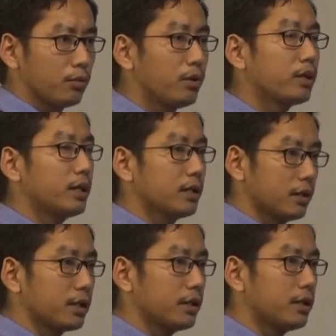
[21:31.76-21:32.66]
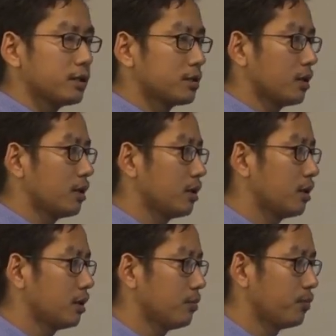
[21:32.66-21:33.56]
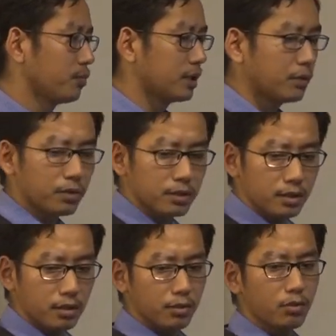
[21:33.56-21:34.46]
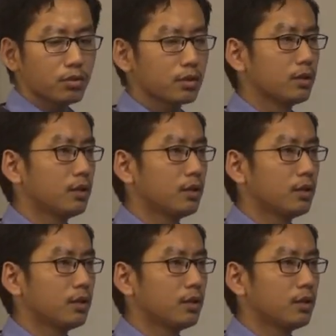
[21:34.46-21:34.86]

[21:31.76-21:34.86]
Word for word: where it has, there was a, not,